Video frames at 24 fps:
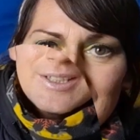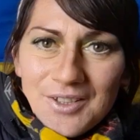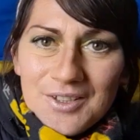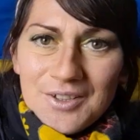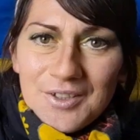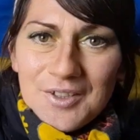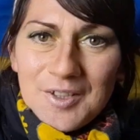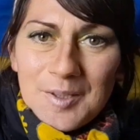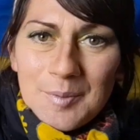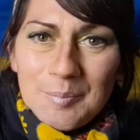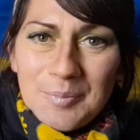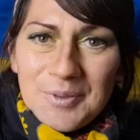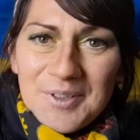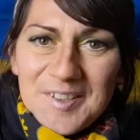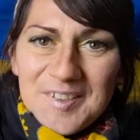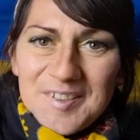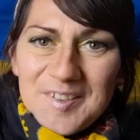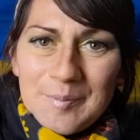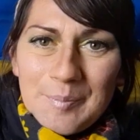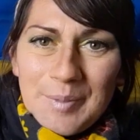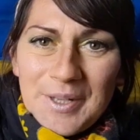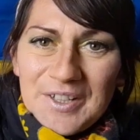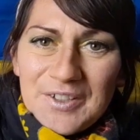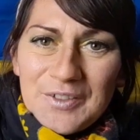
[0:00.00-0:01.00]
You can
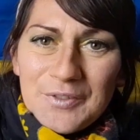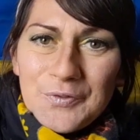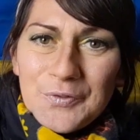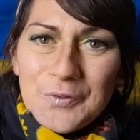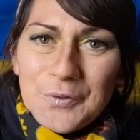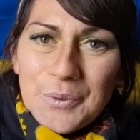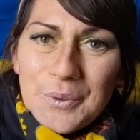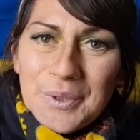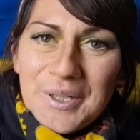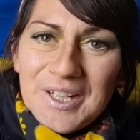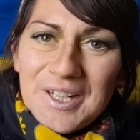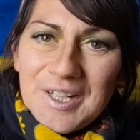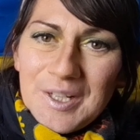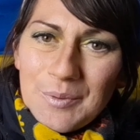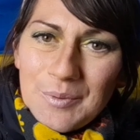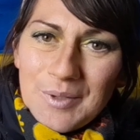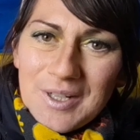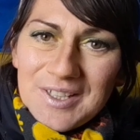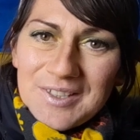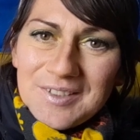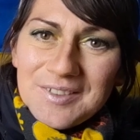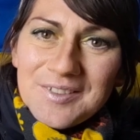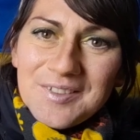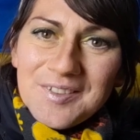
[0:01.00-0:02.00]
press the button for
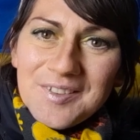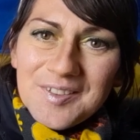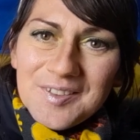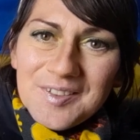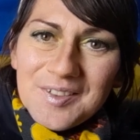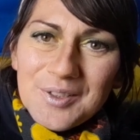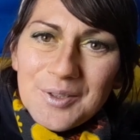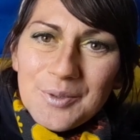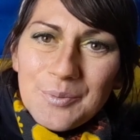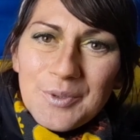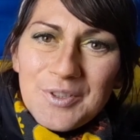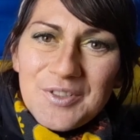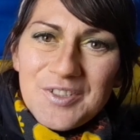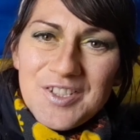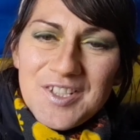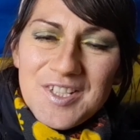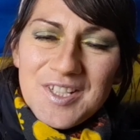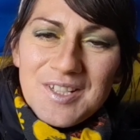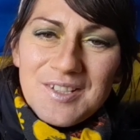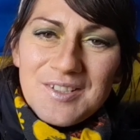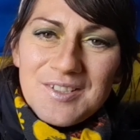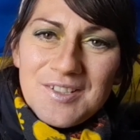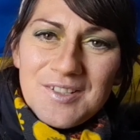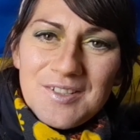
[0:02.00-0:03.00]
anyone. So whilst
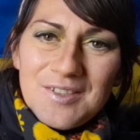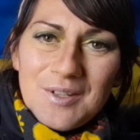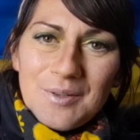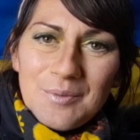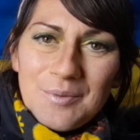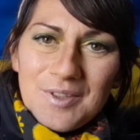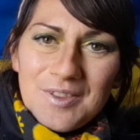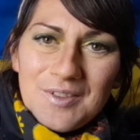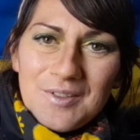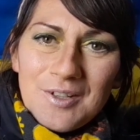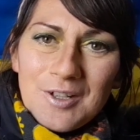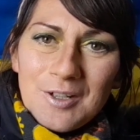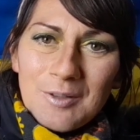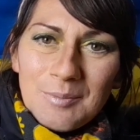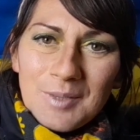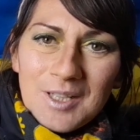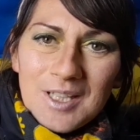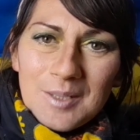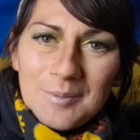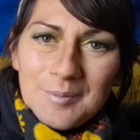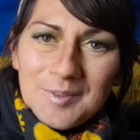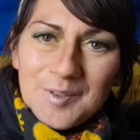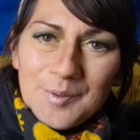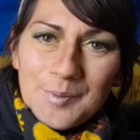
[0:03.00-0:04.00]
you can do that with a home
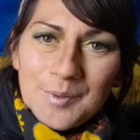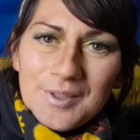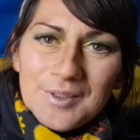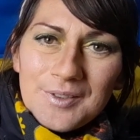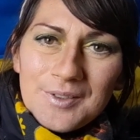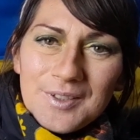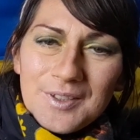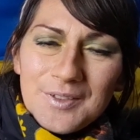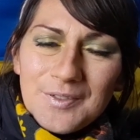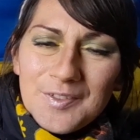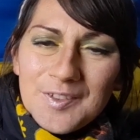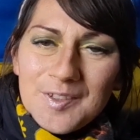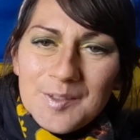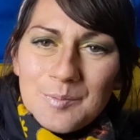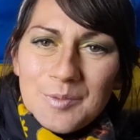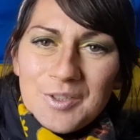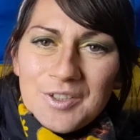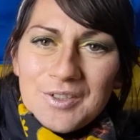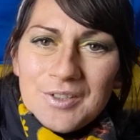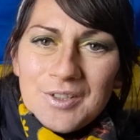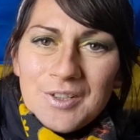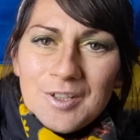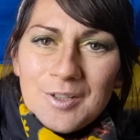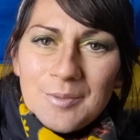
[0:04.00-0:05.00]
alarm as well, like if
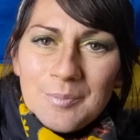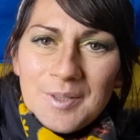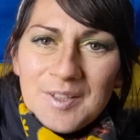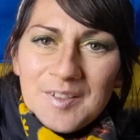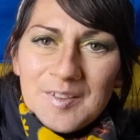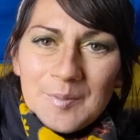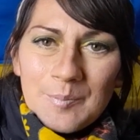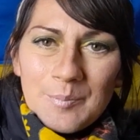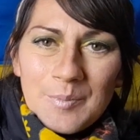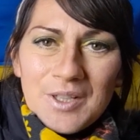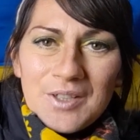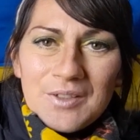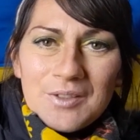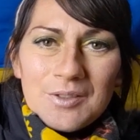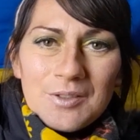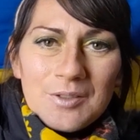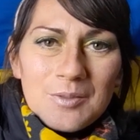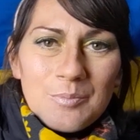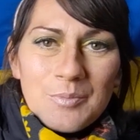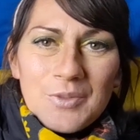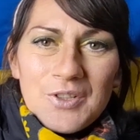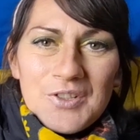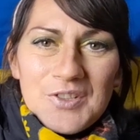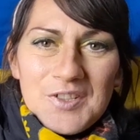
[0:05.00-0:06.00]
someone at home has a
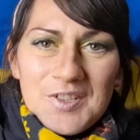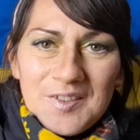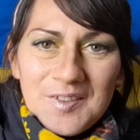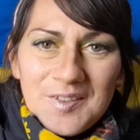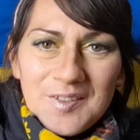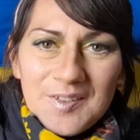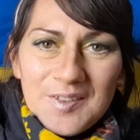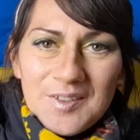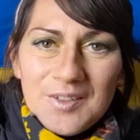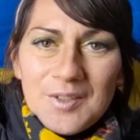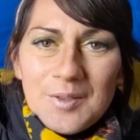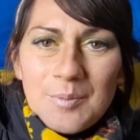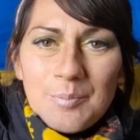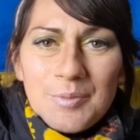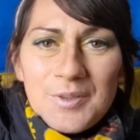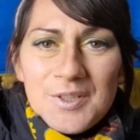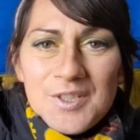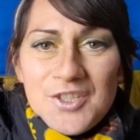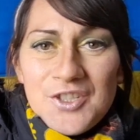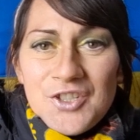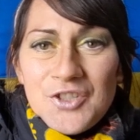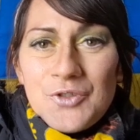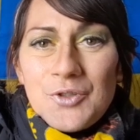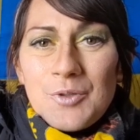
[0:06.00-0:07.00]
medical emergency, you can
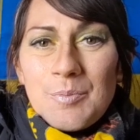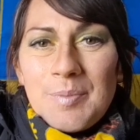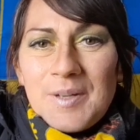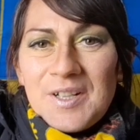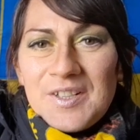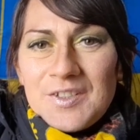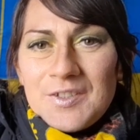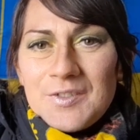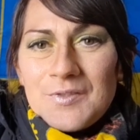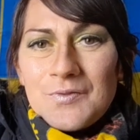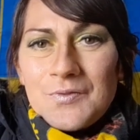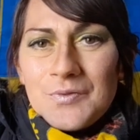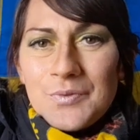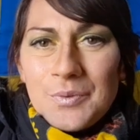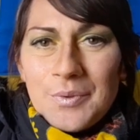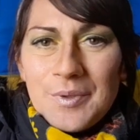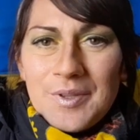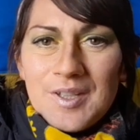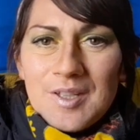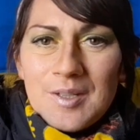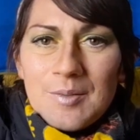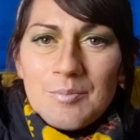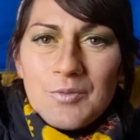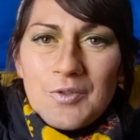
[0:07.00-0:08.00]
press your button for
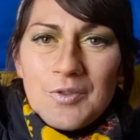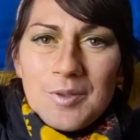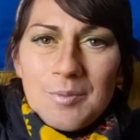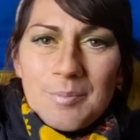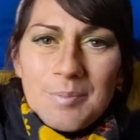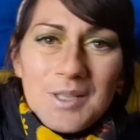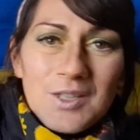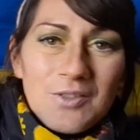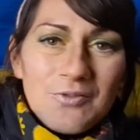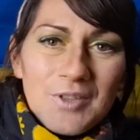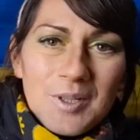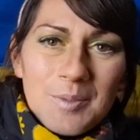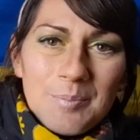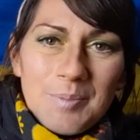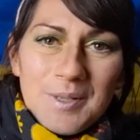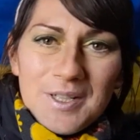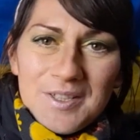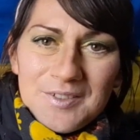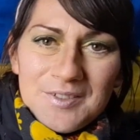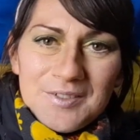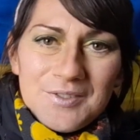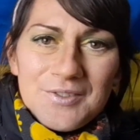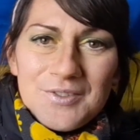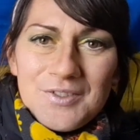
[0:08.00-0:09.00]
them, or the big red
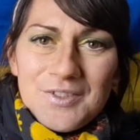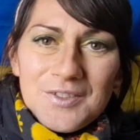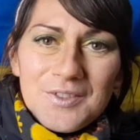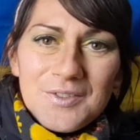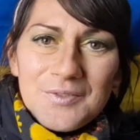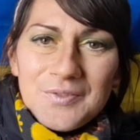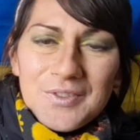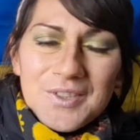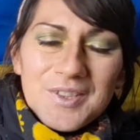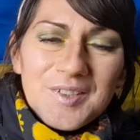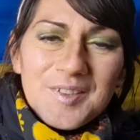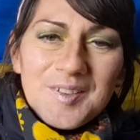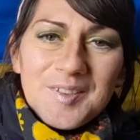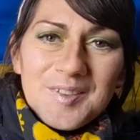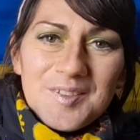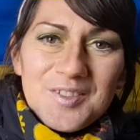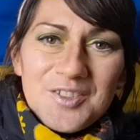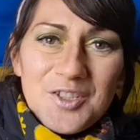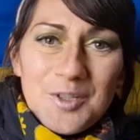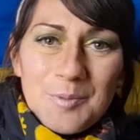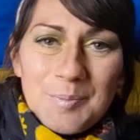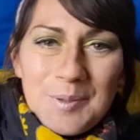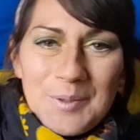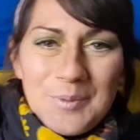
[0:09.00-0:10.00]
button on the device
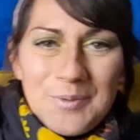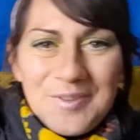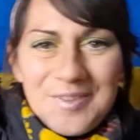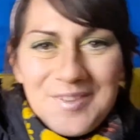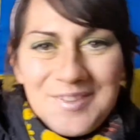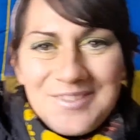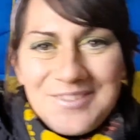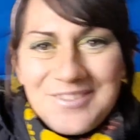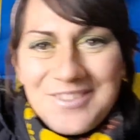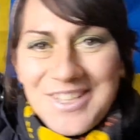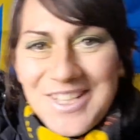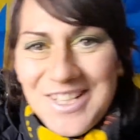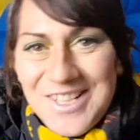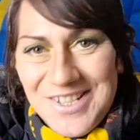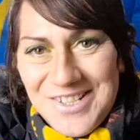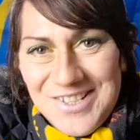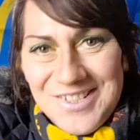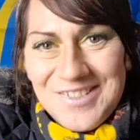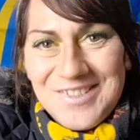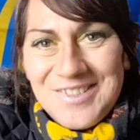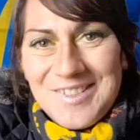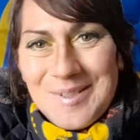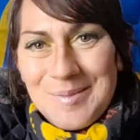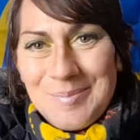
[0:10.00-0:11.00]
that should be within
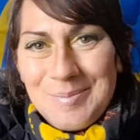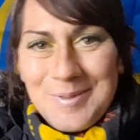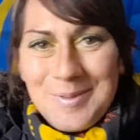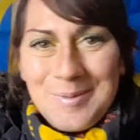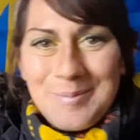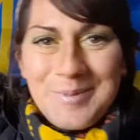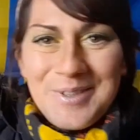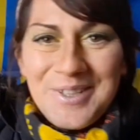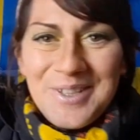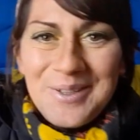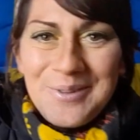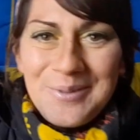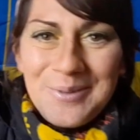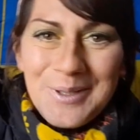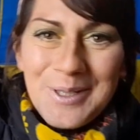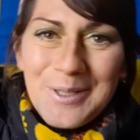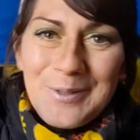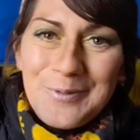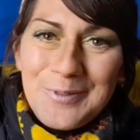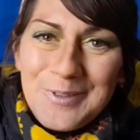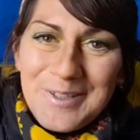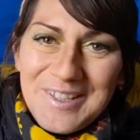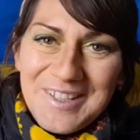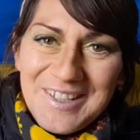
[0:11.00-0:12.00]
reach, not up on the
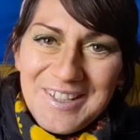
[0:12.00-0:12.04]
microwave where you